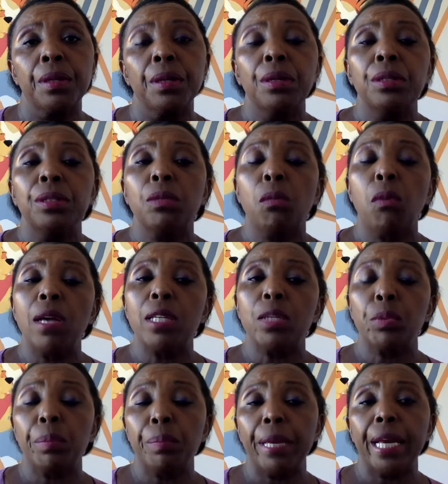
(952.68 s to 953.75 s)
So once
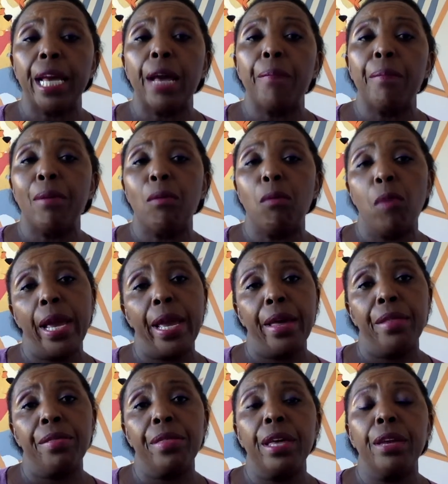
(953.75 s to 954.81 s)
we become aware,
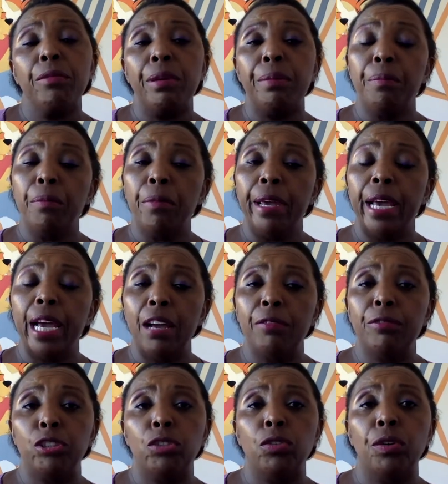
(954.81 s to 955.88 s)
then we have
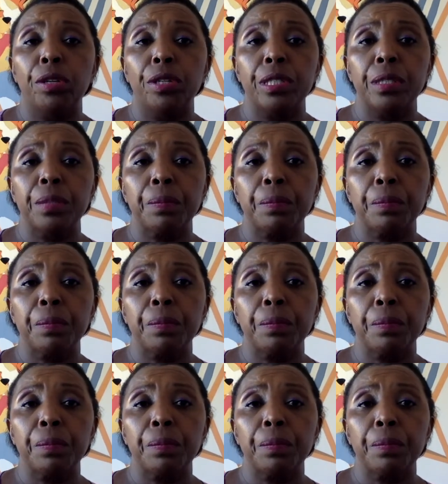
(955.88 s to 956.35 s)
choice.